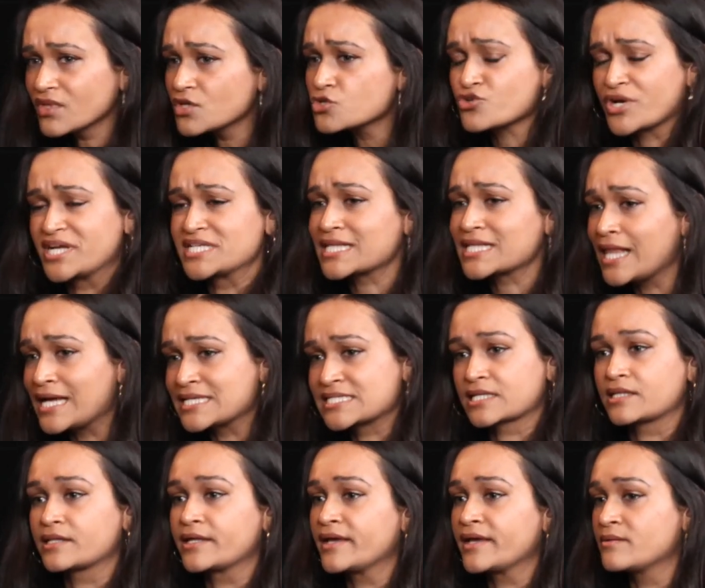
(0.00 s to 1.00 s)
trained
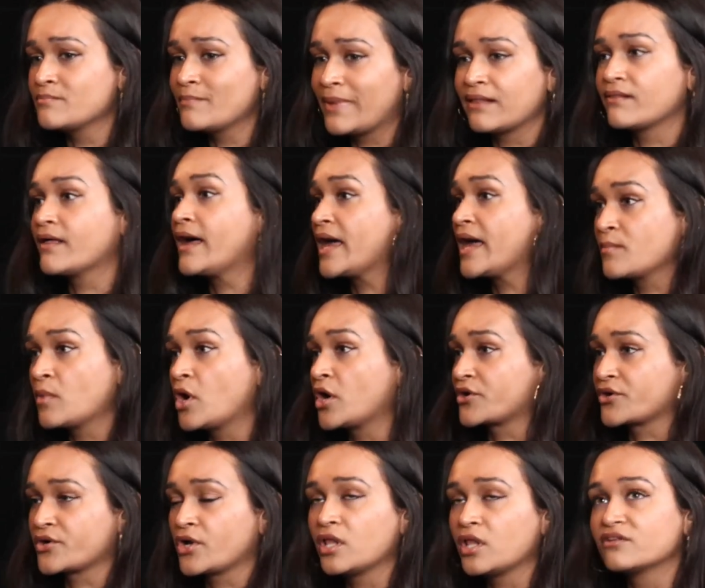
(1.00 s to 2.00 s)
classically in ballet,
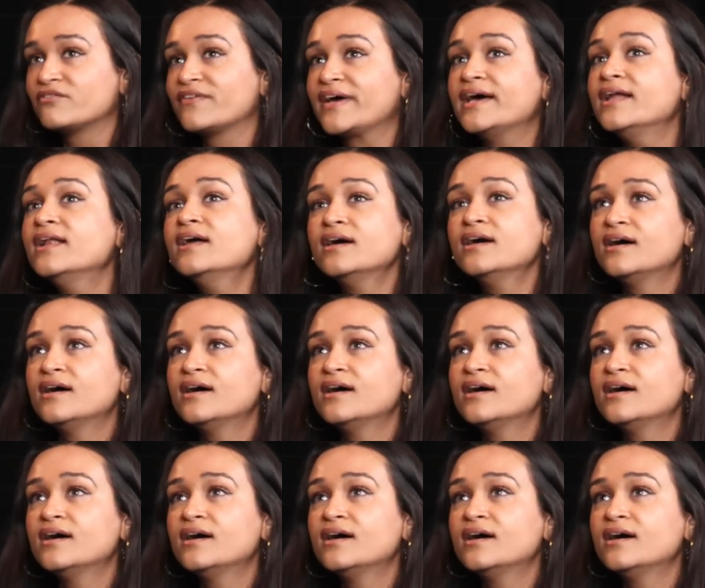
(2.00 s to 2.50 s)
modern, all of it.